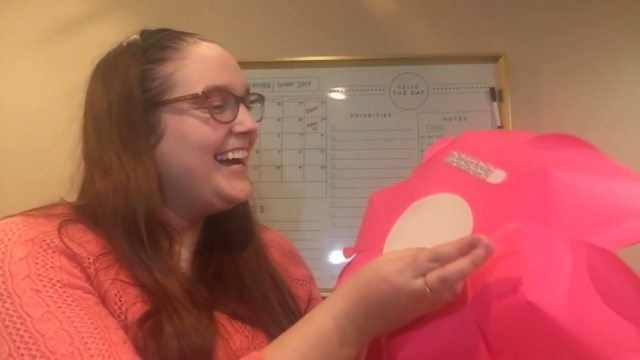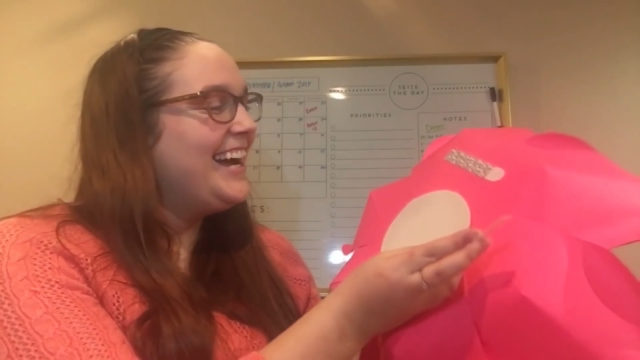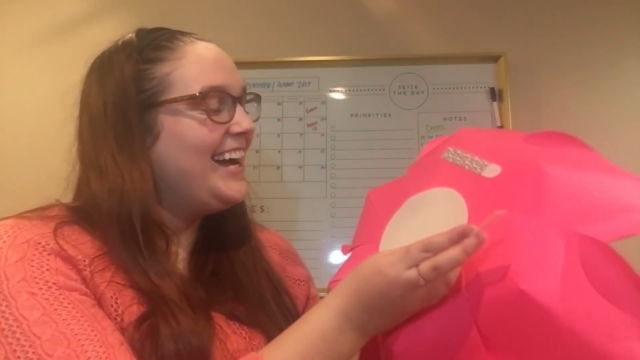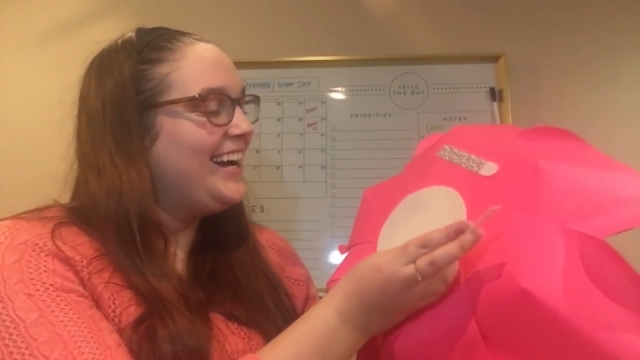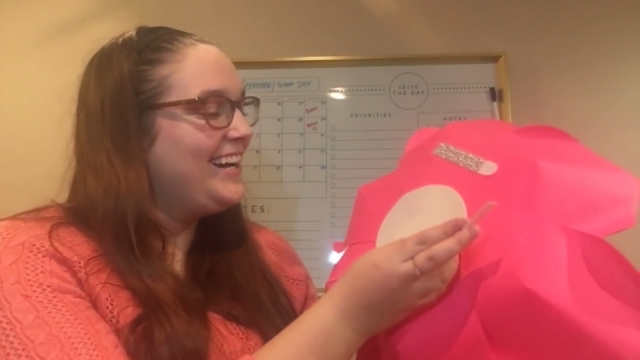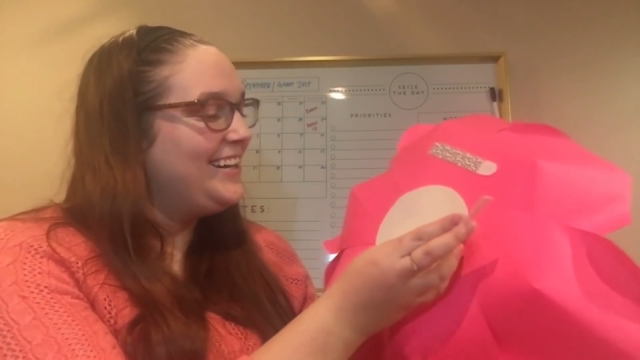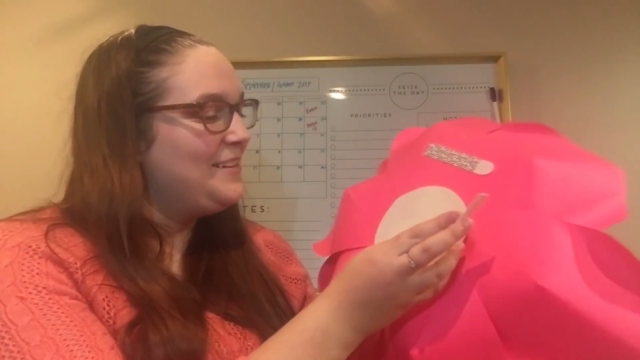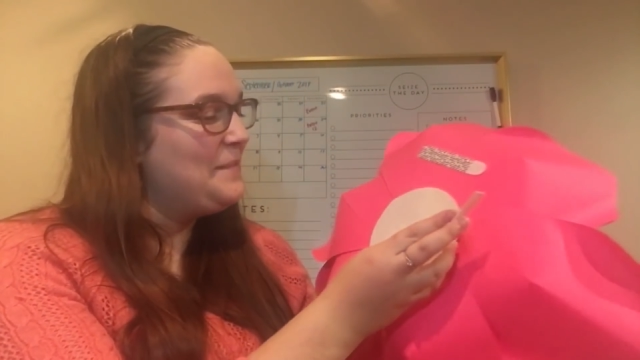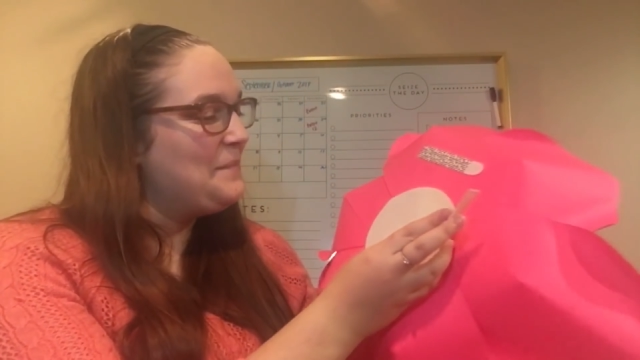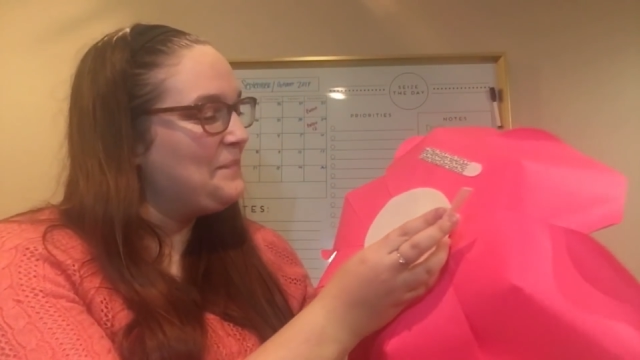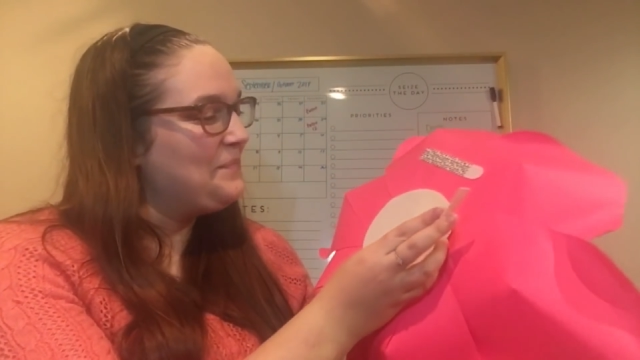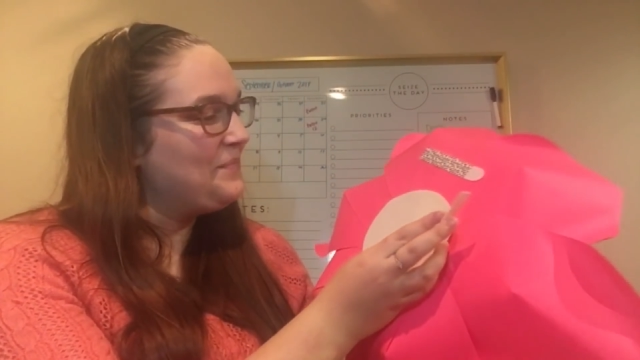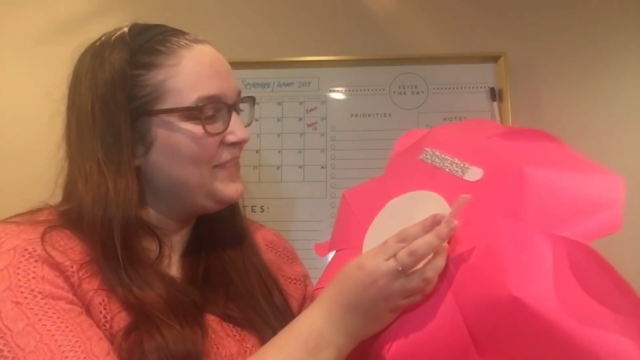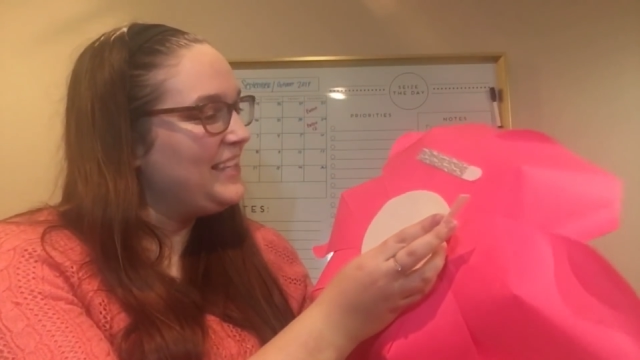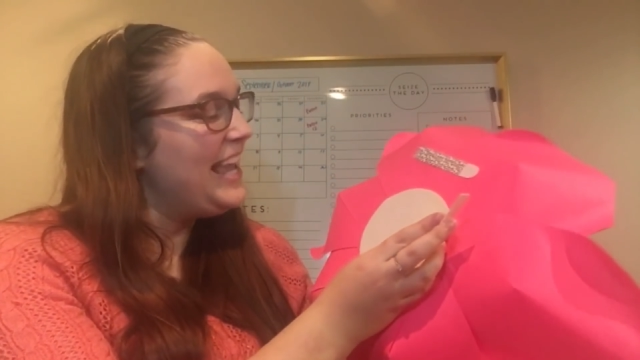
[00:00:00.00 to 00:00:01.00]

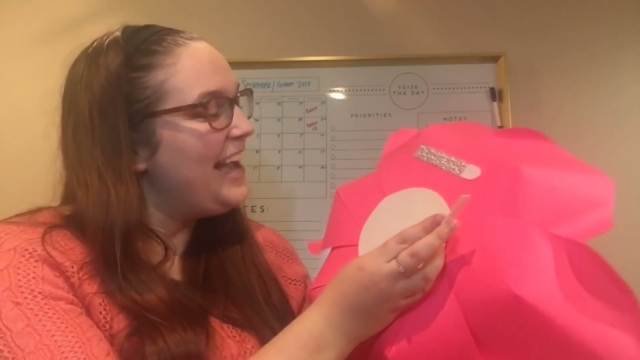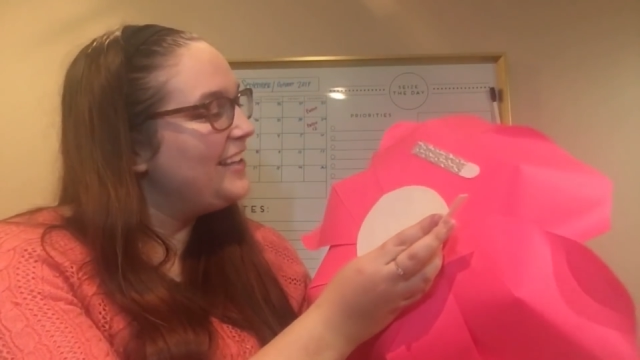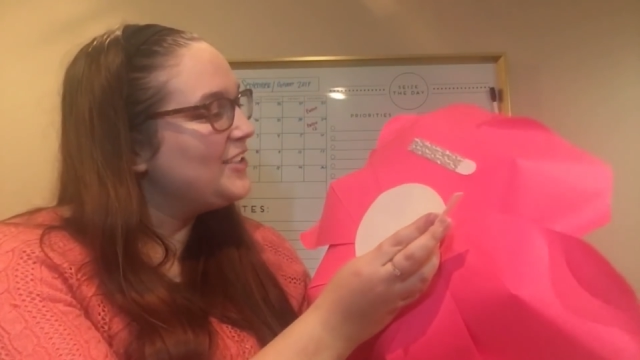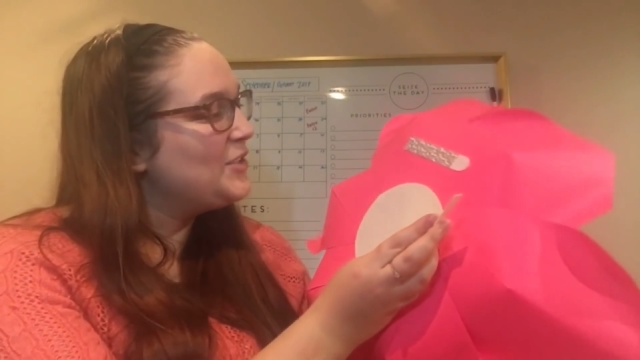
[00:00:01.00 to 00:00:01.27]
Yeah,